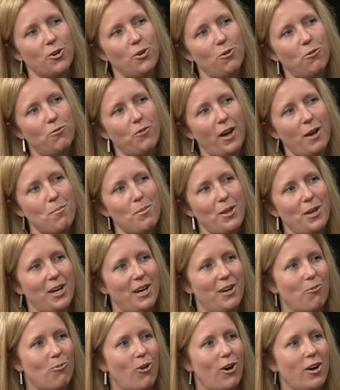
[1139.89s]
whole family
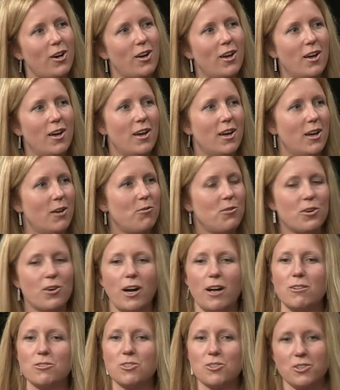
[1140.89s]
and walk if you're
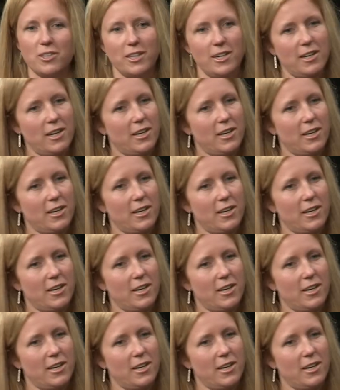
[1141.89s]
elderly in a